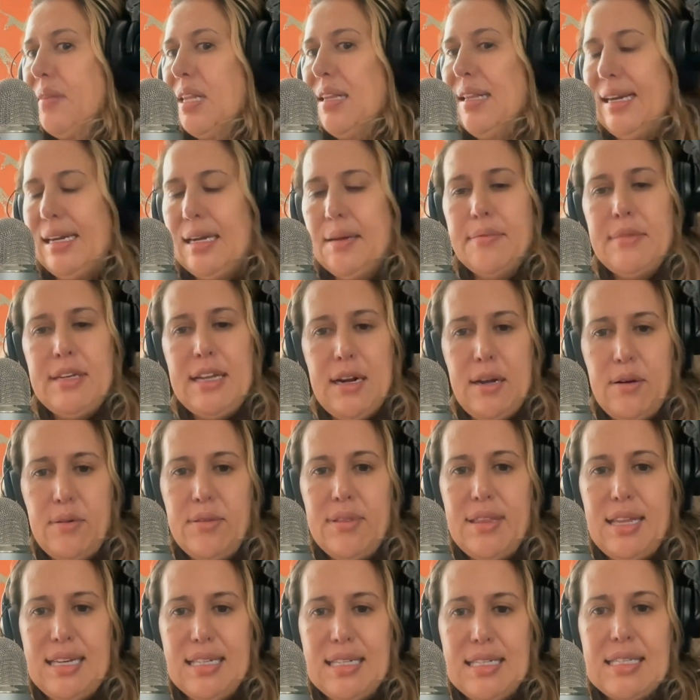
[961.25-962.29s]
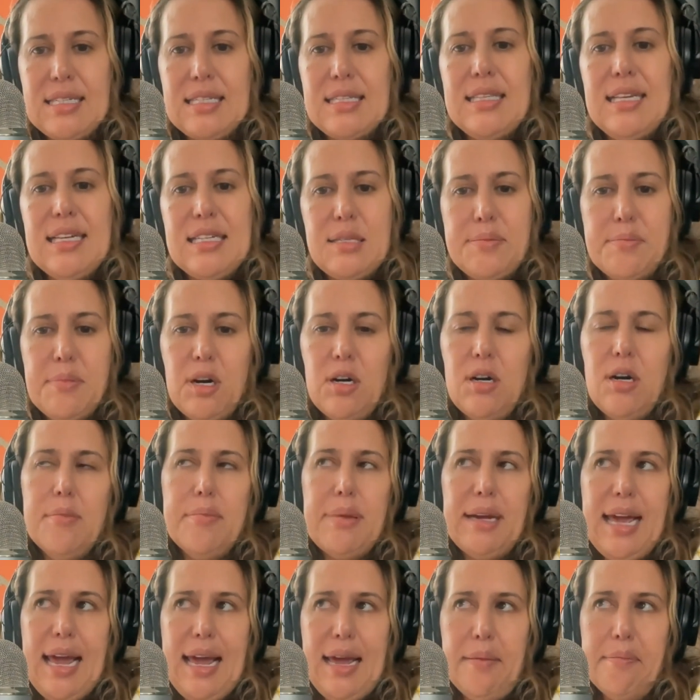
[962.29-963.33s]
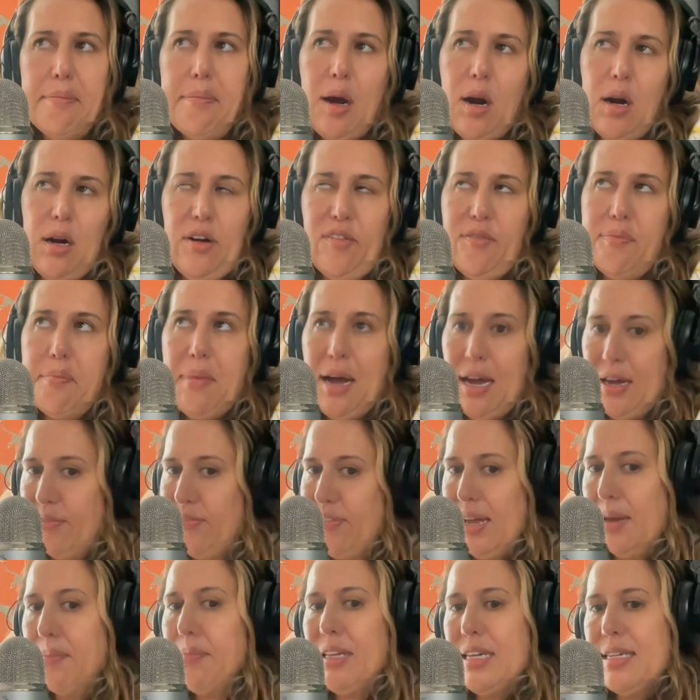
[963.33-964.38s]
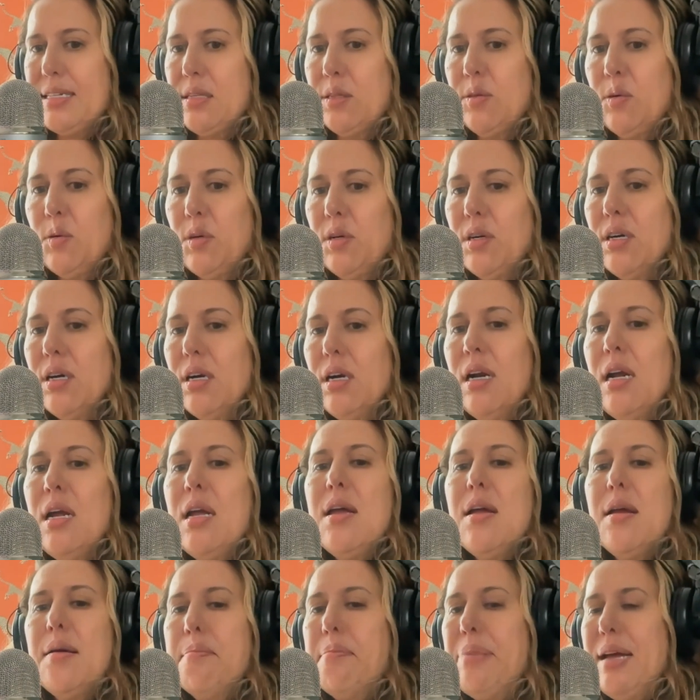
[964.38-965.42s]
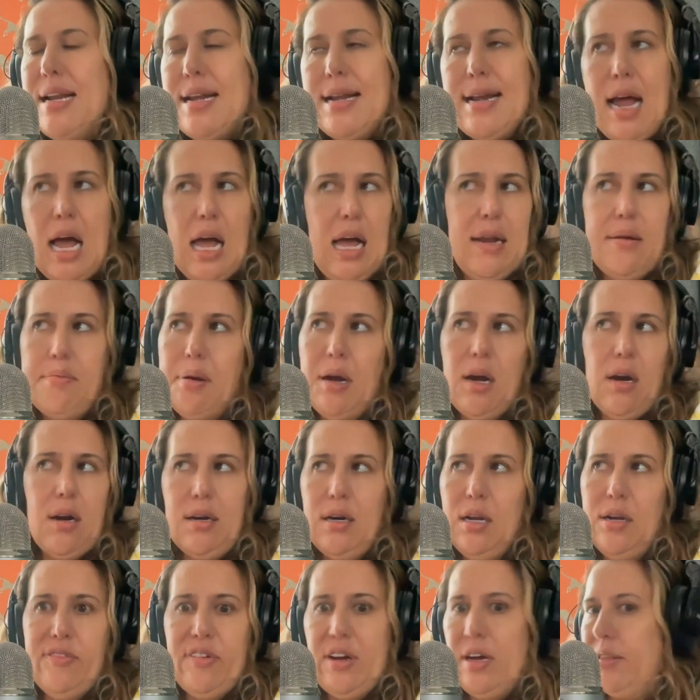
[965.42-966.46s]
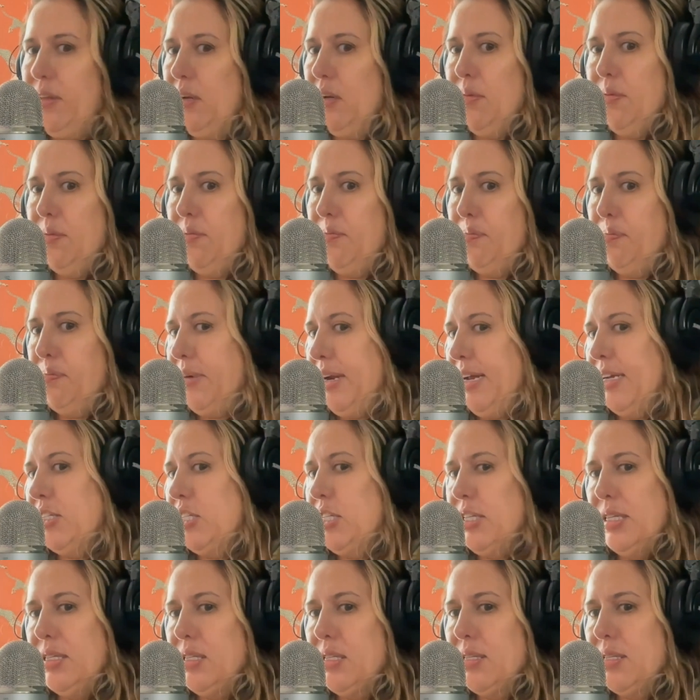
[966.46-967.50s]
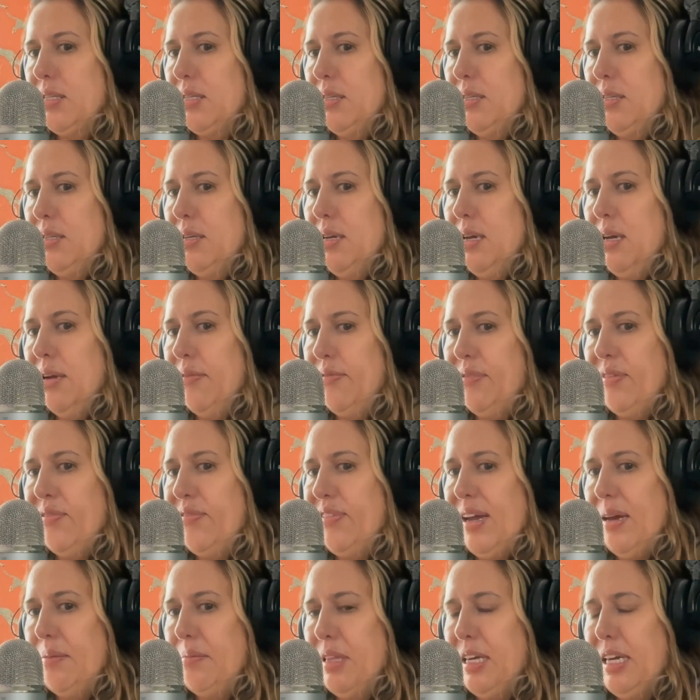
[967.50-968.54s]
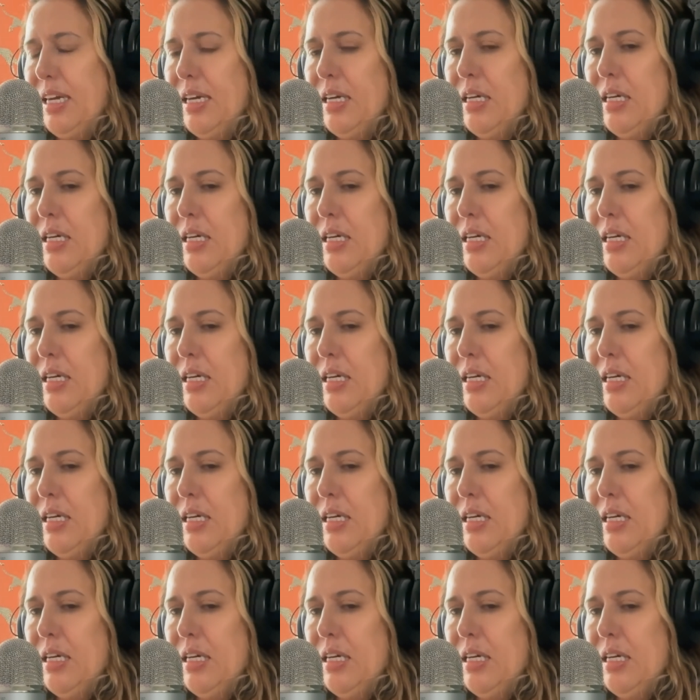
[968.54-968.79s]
Like, you know, this murder became part of my family's lore, but not part of other branches of the family.